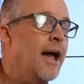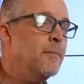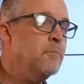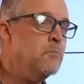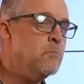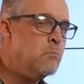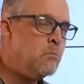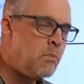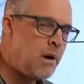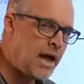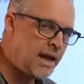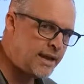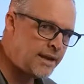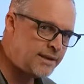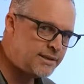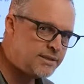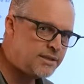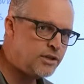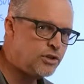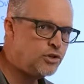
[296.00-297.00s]
I
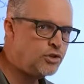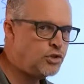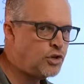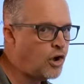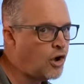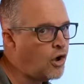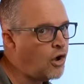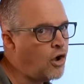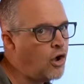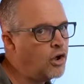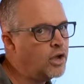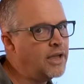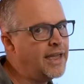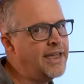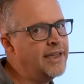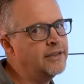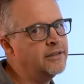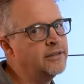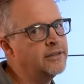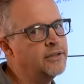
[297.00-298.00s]
might talk
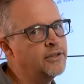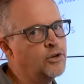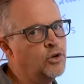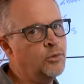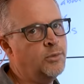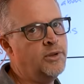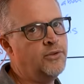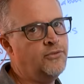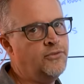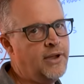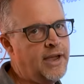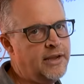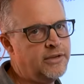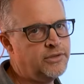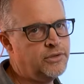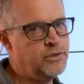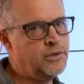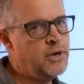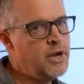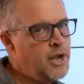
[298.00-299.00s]
a little bit
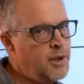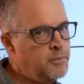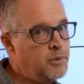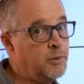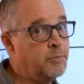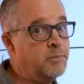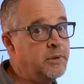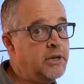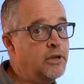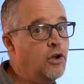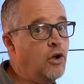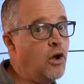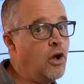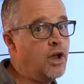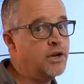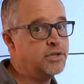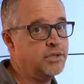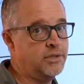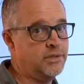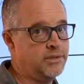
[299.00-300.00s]
faster, but be
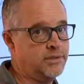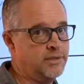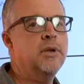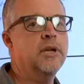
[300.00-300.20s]
cautious